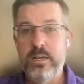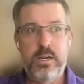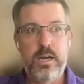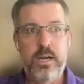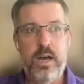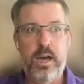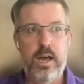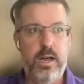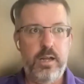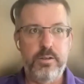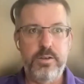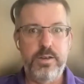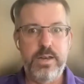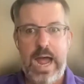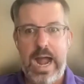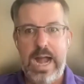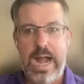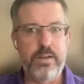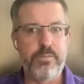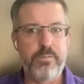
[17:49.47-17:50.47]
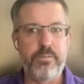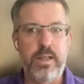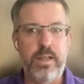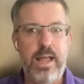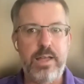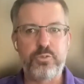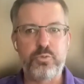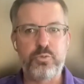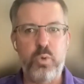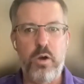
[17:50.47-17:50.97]
9 of the
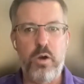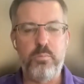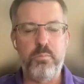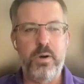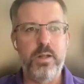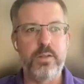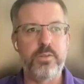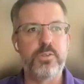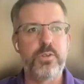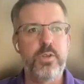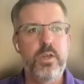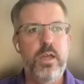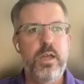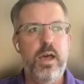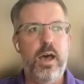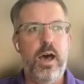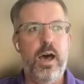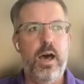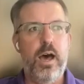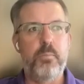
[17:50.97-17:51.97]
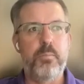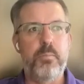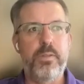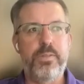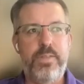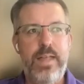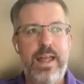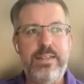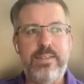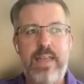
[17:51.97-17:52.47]
last 12 months,
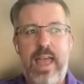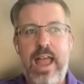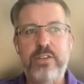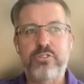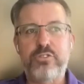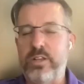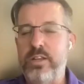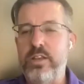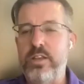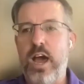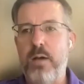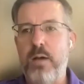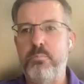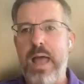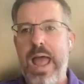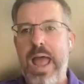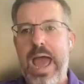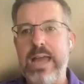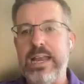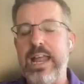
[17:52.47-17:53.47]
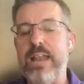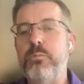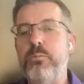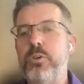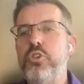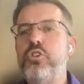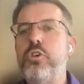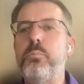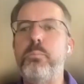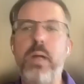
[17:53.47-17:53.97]
that's actually not bad. And when
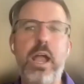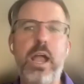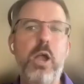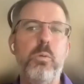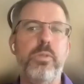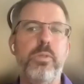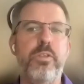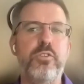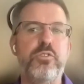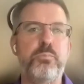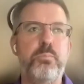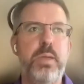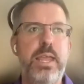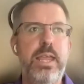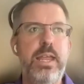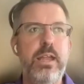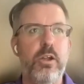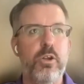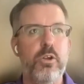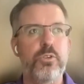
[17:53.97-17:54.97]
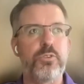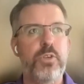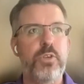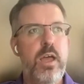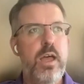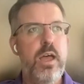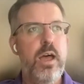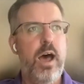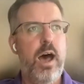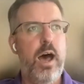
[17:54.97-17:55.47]
you compare it with its peers,
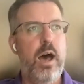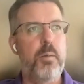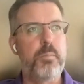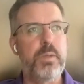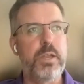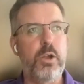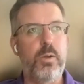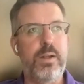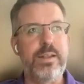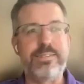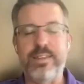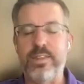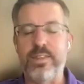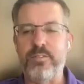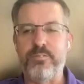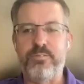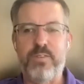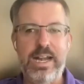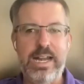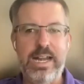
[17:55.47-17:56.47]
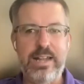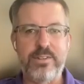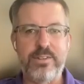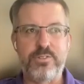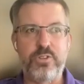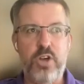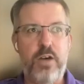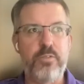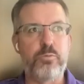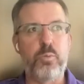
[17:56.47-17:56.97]
it's in the
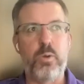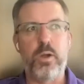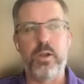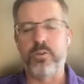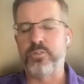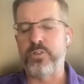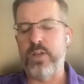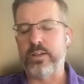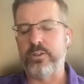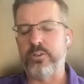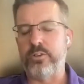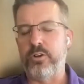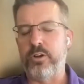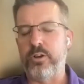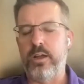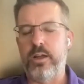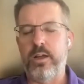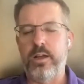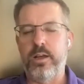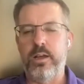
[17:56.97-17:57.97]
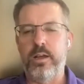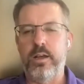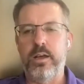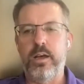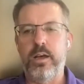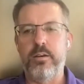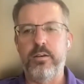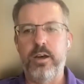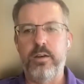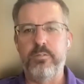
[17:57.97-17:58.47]
finance software sector
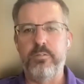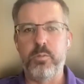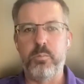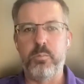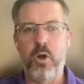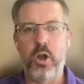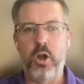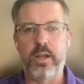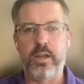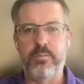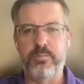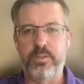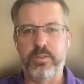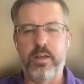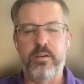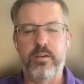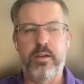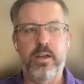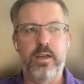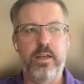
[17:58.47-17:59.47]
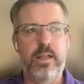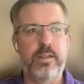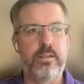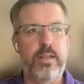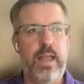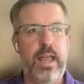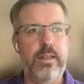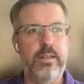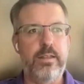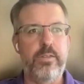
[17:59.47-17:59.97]
of the market,
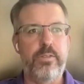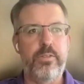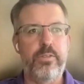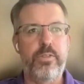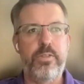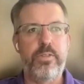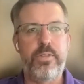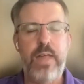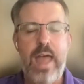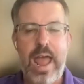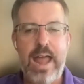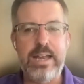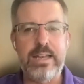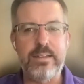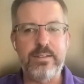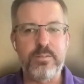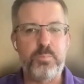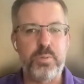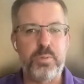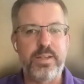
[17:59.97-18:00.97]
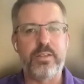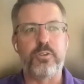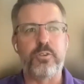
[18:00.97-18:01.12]
and that particular